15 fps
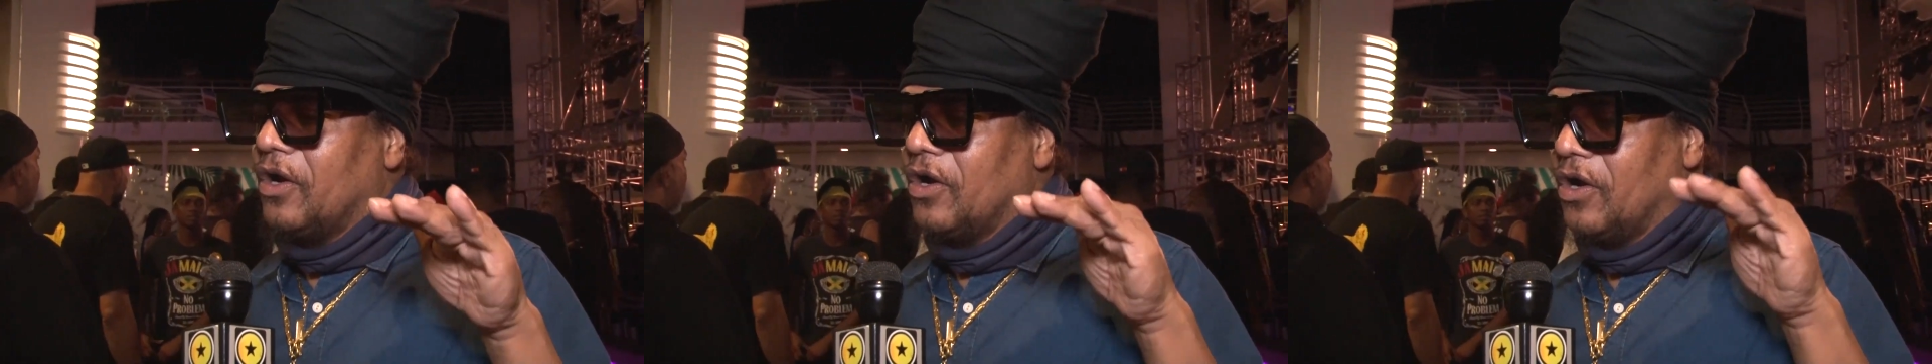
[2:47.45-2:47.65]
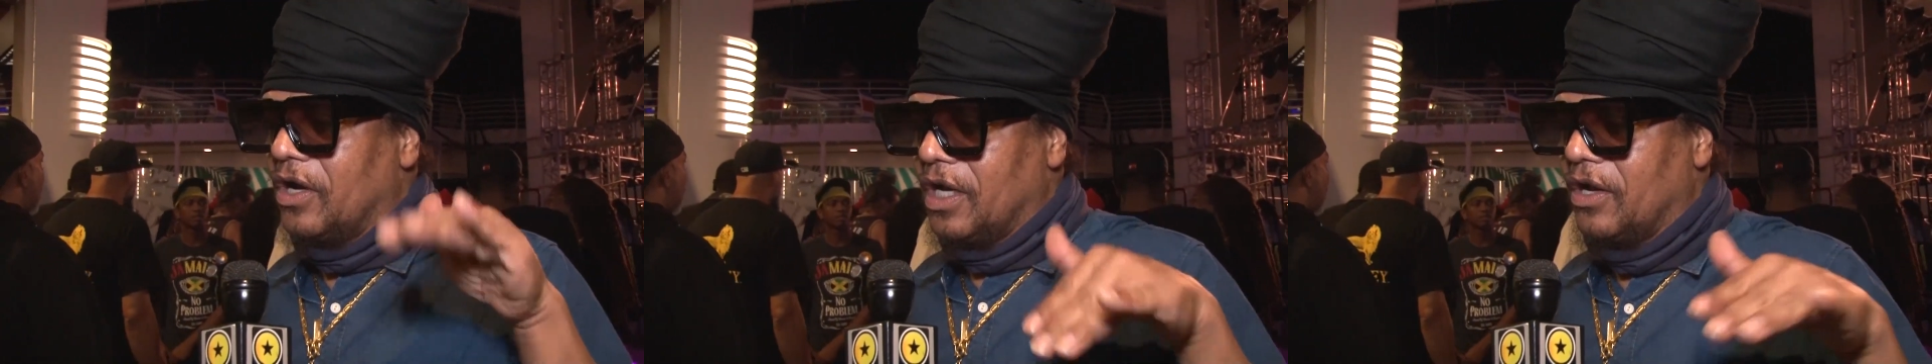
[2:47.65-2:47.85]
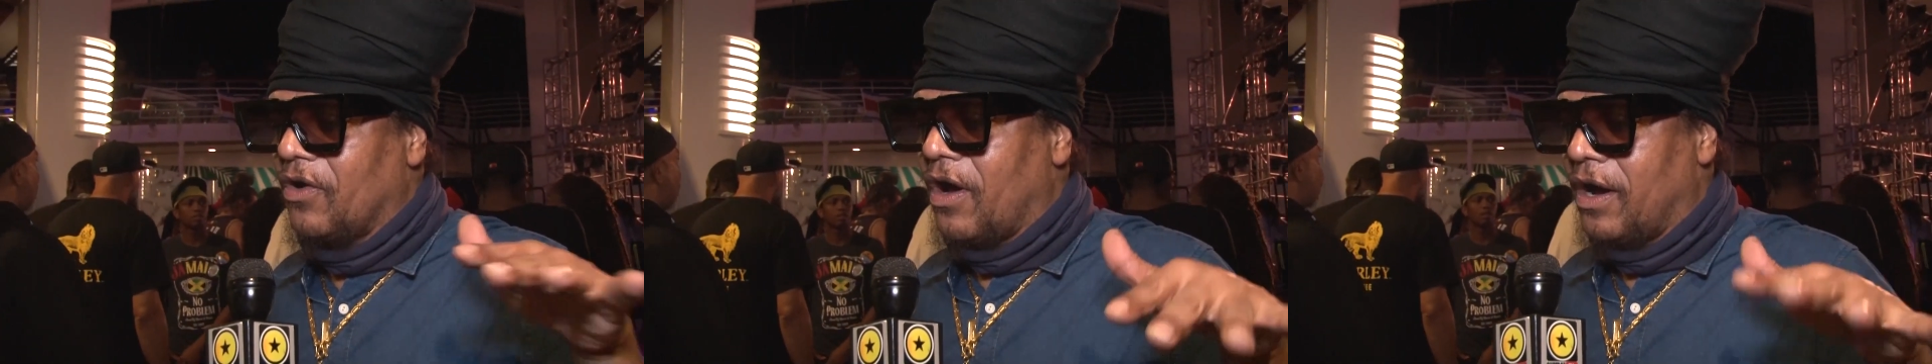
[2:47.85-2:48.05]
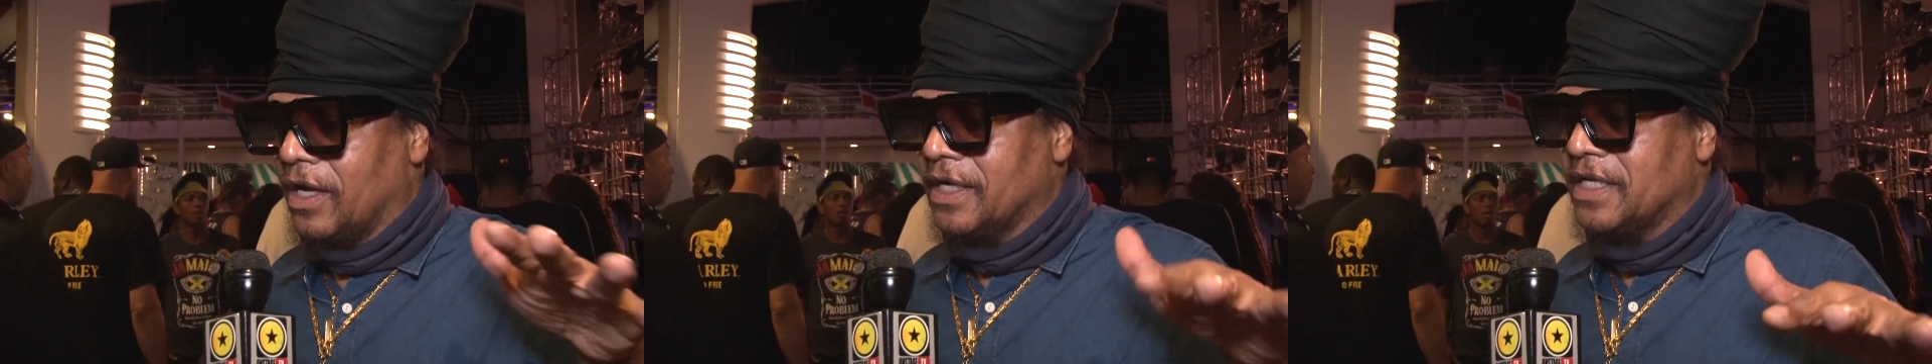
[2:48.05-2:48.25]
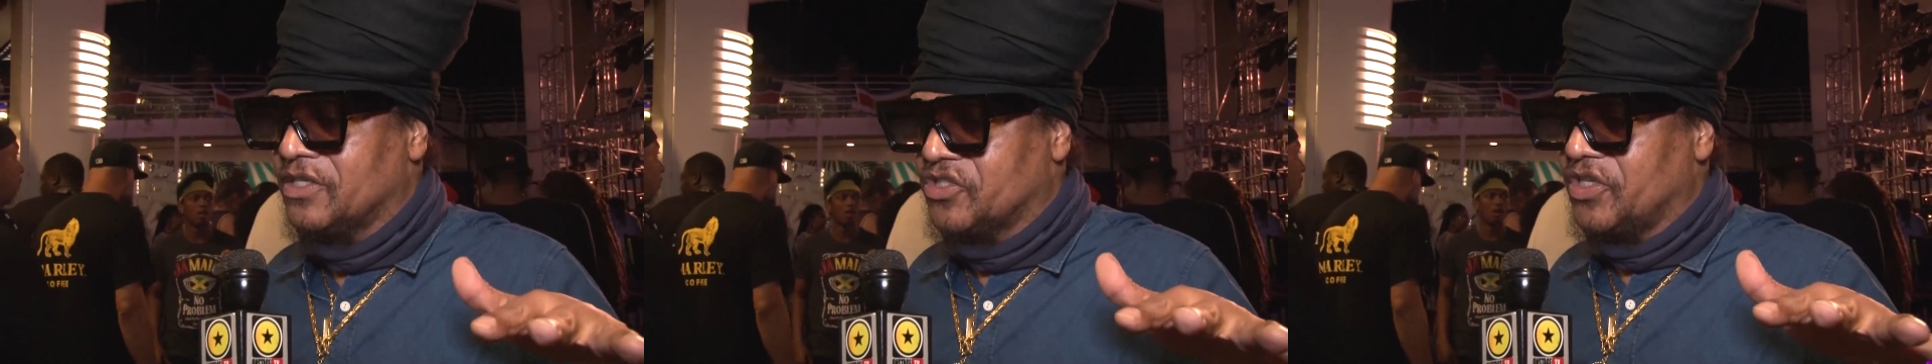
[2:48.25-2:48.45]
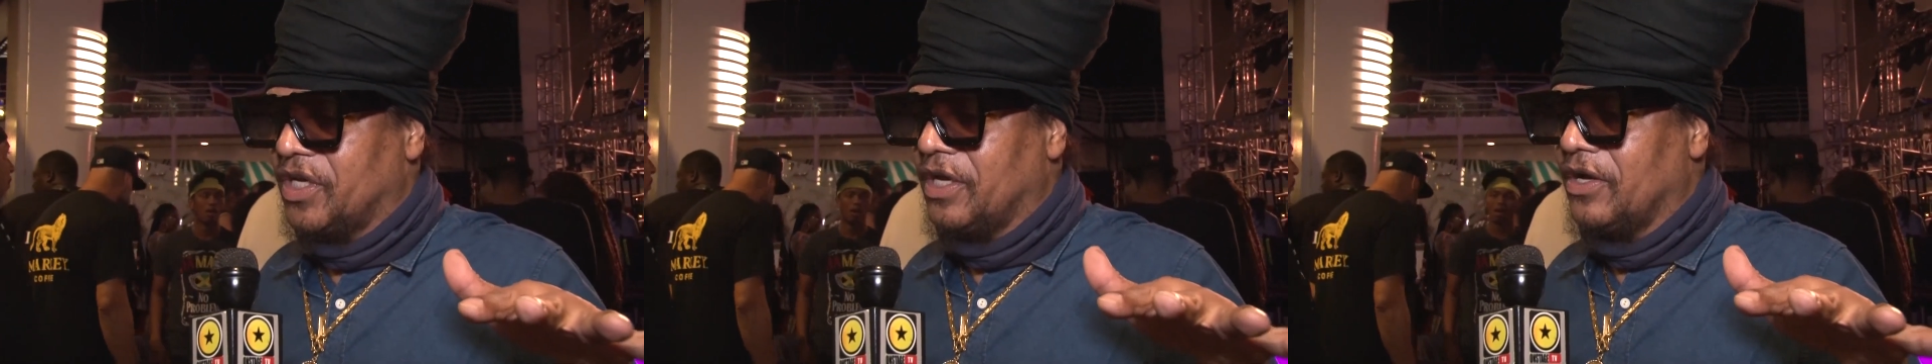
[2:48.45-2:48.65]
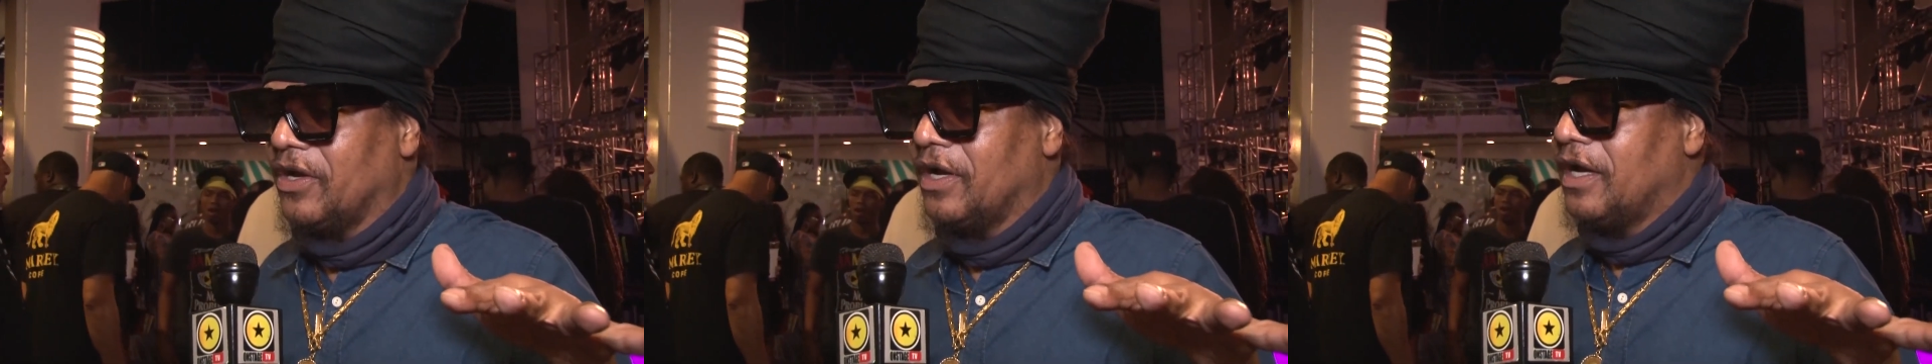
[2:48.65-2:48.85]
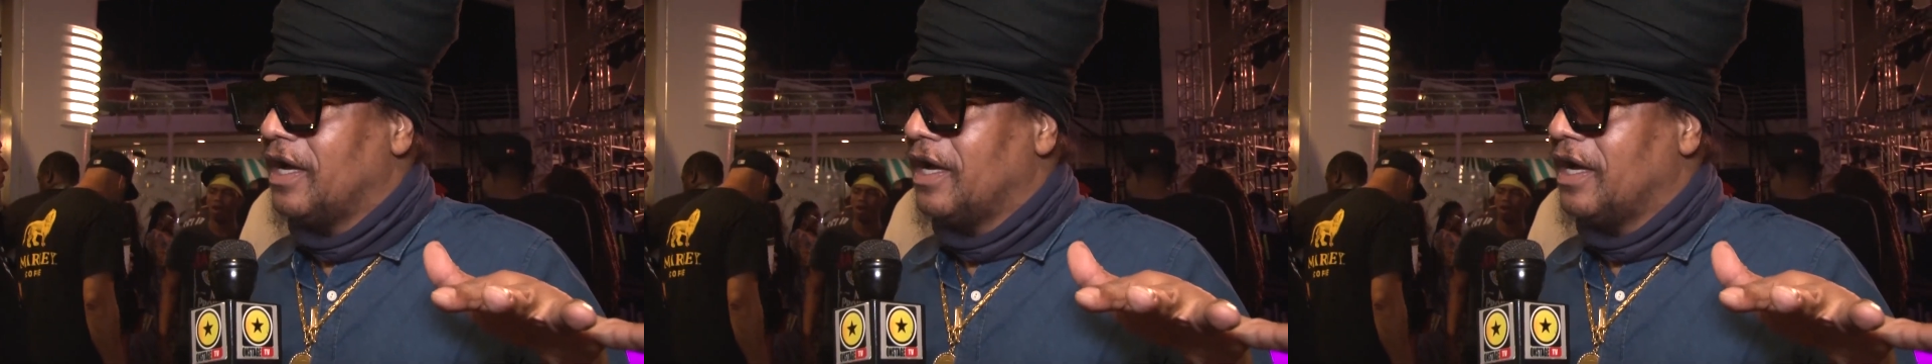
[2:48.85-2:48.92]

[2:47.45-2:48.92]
earlier on this year,